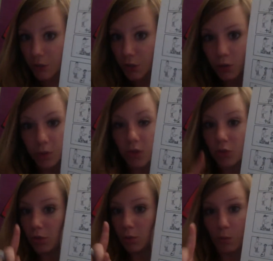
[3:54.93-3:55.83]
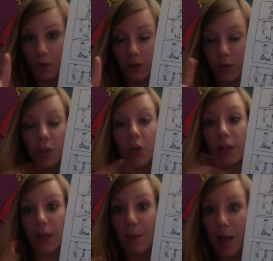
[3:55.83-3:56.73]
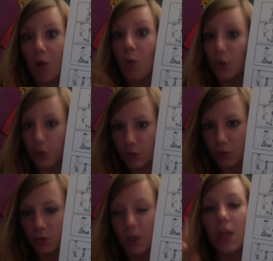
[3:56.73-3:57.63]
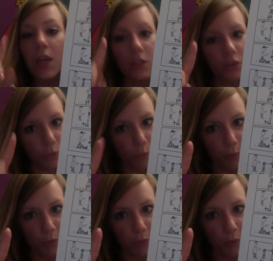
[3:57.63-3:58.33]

to, it's just one, or talking about, or to, it's just one